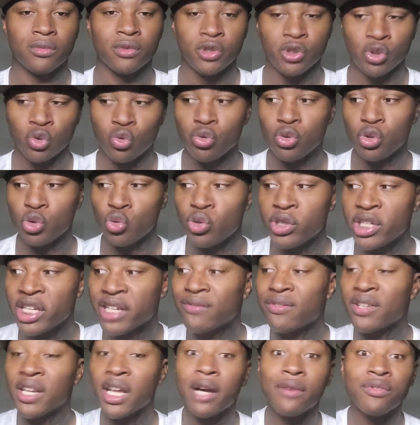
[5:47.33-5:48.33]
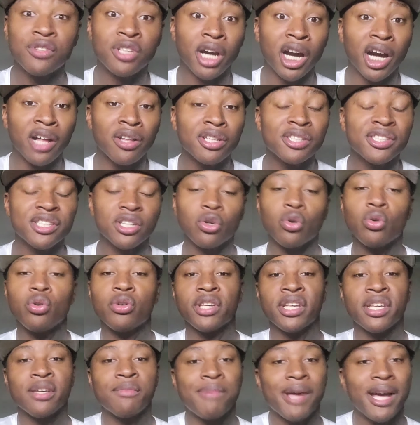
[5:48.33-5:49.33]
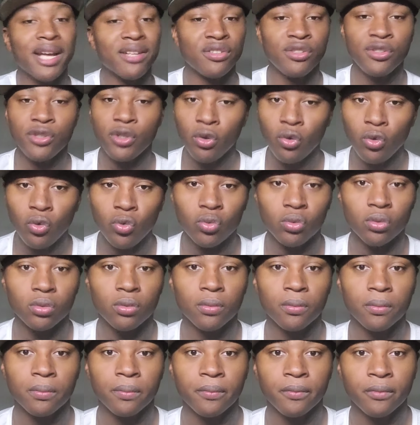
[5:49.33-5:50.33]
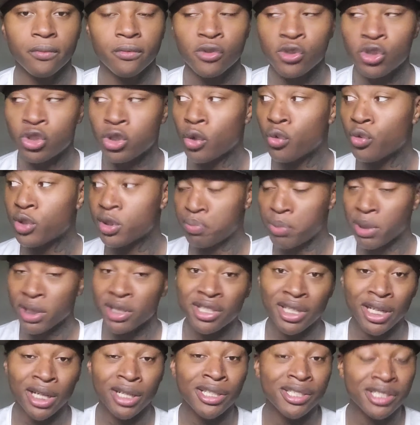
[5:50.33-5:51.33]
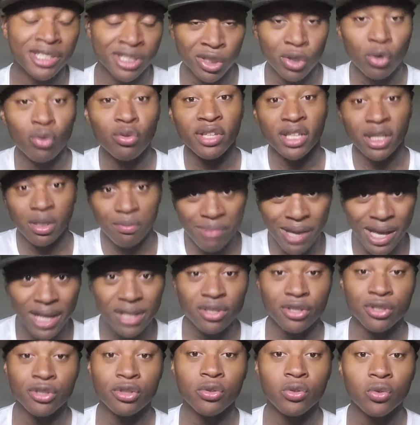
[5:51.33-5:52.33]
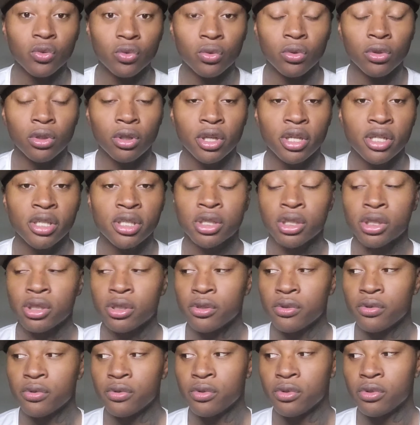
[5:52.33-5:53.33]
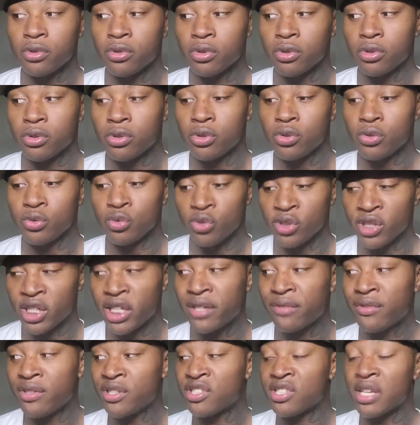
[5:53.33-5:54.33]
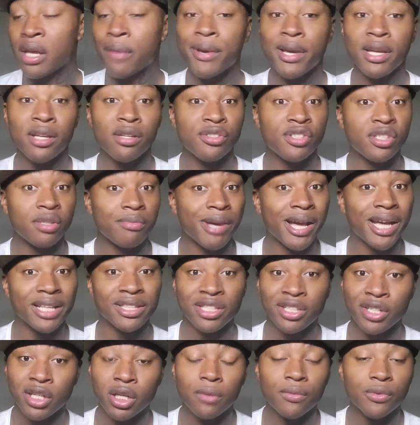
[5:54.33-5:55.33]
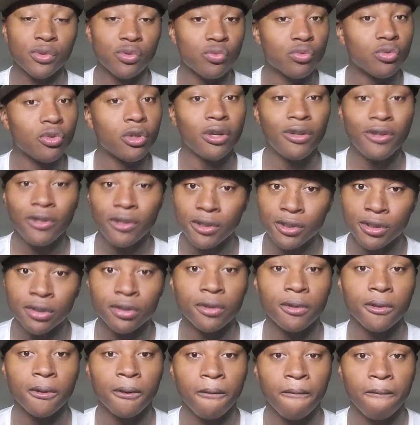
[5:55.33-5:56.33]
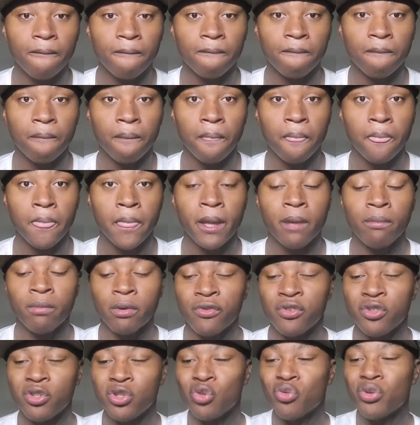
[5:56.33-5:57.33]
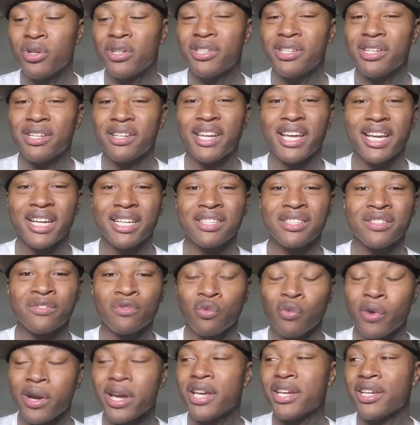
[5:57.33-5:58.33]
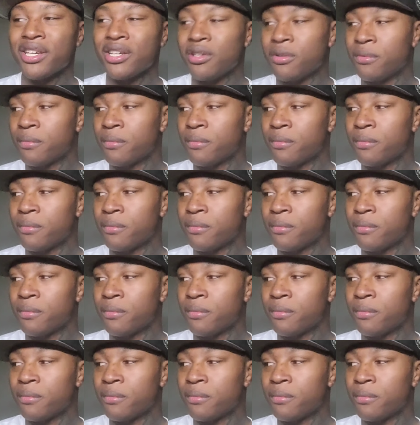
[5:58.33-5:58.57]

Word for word: You you give love to others, they're gonna give back to you. You show respect to others, they're gonna give back to you. You give the same energy back to them, you good. But if you do it in a negative way,